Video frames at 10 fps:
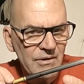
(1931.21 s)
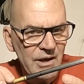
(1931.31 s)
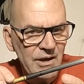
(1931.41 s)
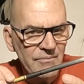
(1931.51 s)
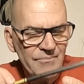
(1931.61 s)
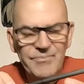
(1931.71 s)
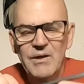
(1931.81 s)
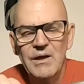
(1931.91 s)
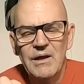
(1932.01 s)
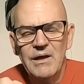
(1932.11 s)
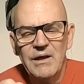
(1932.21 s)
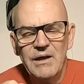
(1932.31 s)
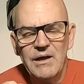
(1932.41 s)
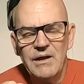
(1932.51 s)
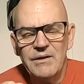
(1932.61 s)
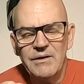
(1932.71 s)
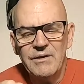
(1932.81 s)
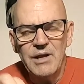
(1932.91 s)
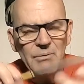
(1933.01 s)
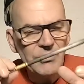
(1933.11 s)
Okay, and
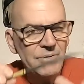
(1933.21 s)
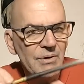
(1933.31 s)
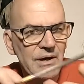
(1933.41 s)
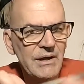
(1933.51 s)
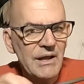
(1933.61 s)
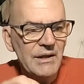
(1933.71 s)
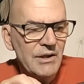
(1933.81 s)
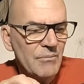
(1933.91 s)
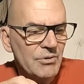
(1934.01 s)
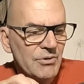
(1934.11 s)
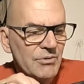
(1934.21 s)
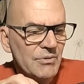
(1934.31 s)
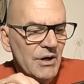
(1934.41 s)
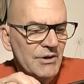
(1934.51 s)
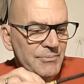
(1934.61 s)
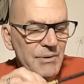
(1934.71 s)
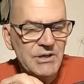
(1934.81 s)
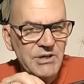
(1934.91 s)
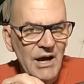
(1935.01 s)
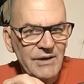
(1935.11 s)
then we'll do
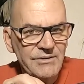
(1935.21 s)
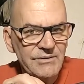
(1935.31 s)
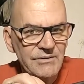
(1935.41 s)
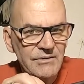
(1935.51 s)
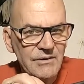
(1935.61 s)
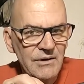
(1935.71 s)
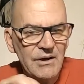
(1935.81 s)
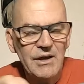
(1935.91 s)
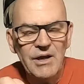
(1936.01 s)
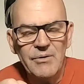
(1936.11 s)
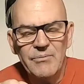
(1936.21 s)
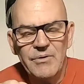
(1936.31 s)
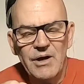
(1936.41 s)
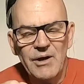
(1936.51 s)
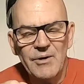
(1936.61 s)
speed shots and